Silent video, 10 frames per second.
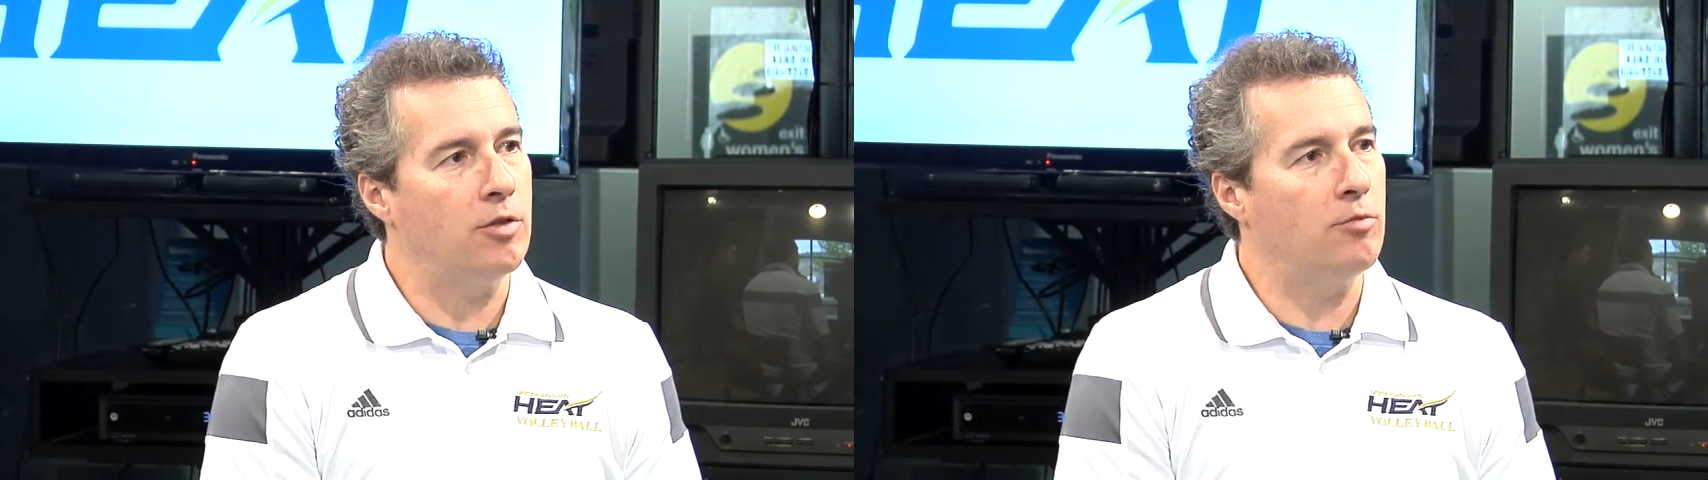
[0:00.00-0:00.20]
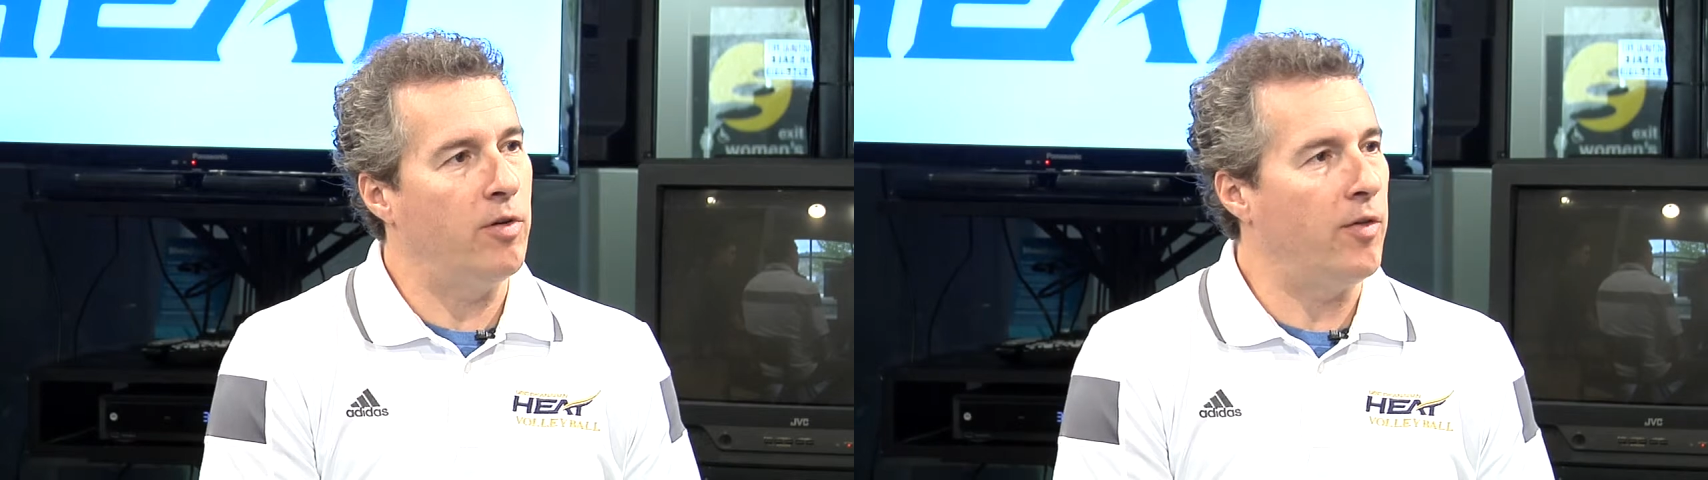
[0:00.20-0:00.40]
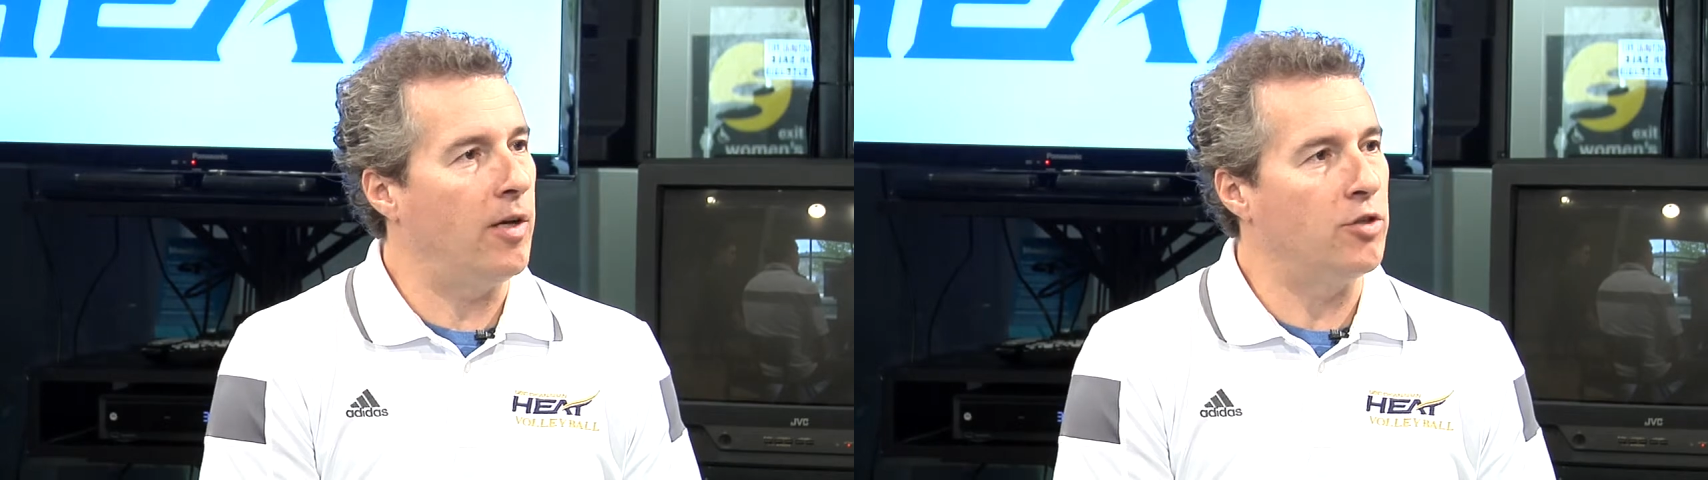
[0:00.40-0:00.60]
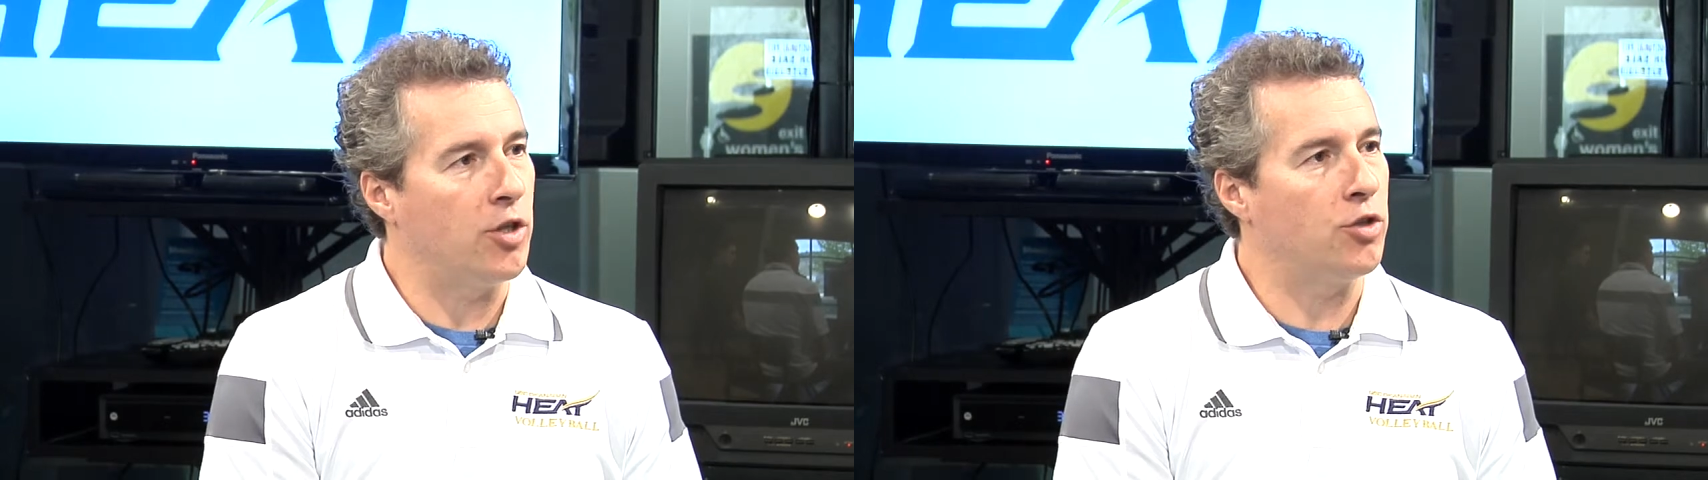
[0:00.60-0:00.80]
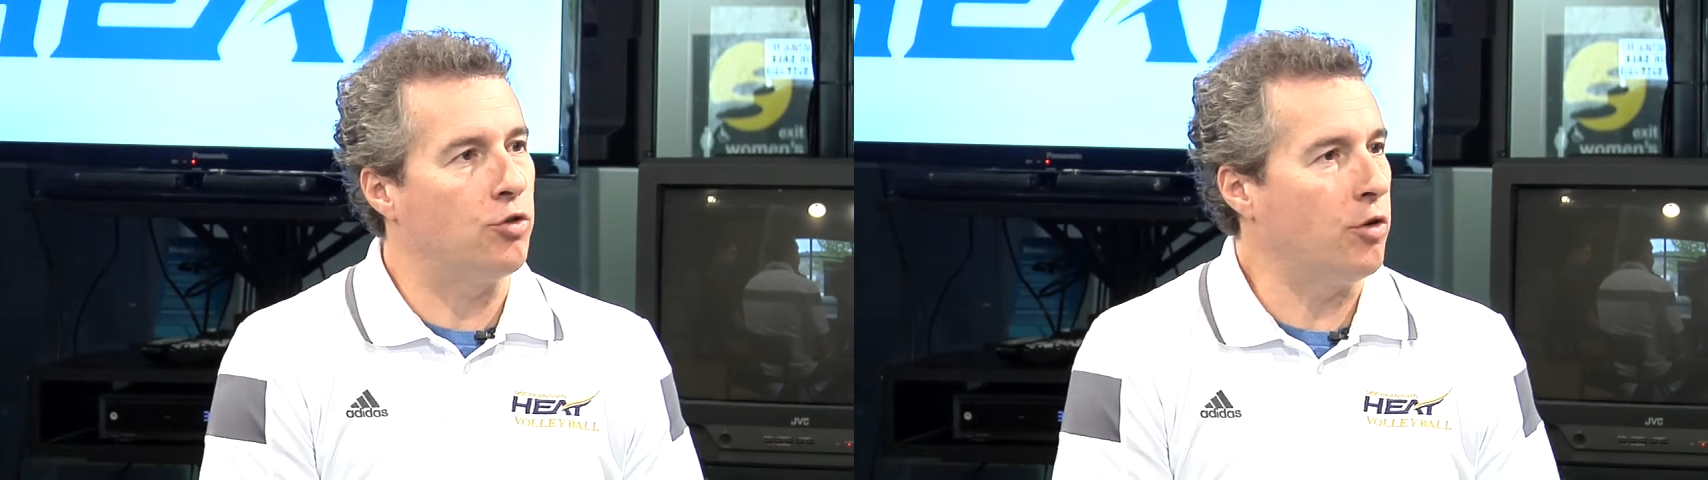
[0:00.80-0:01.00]
and we fell
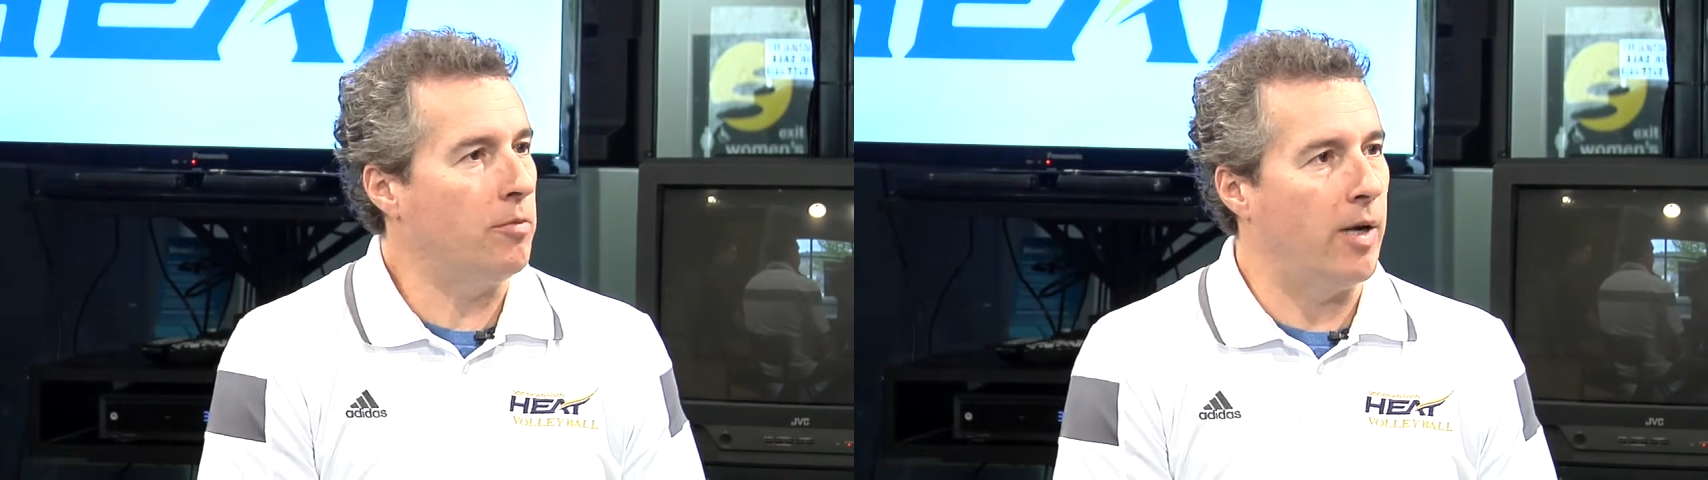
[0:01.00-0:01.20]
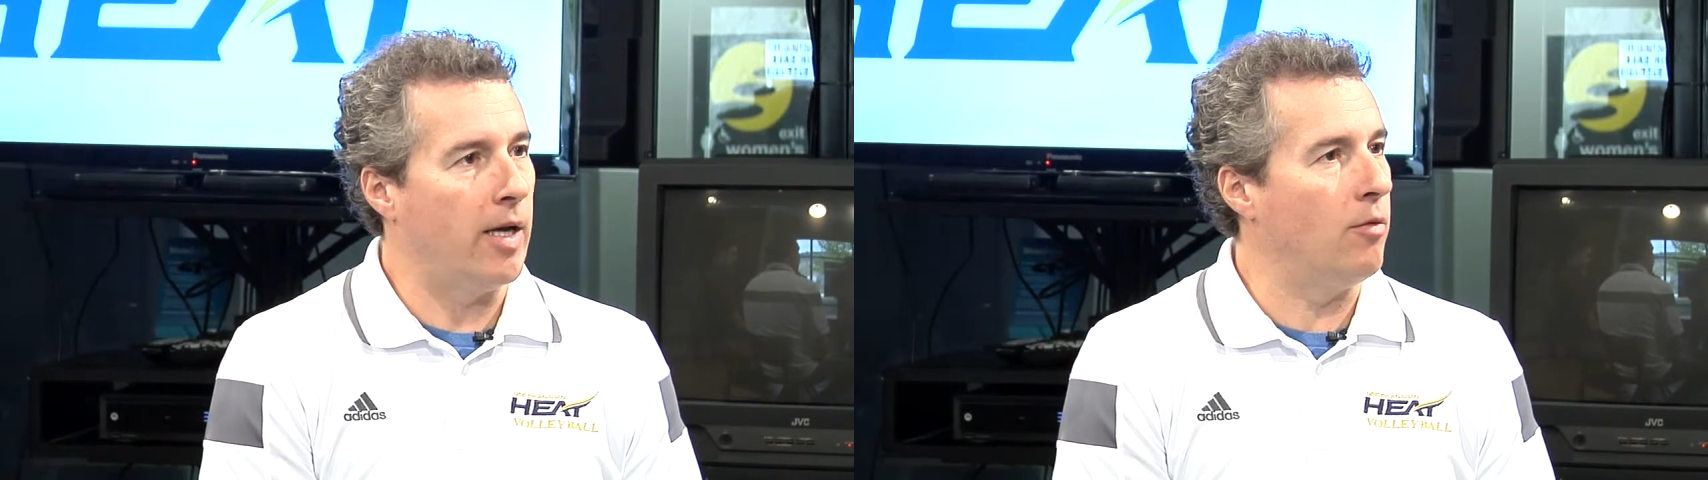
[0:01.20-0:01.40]
just short by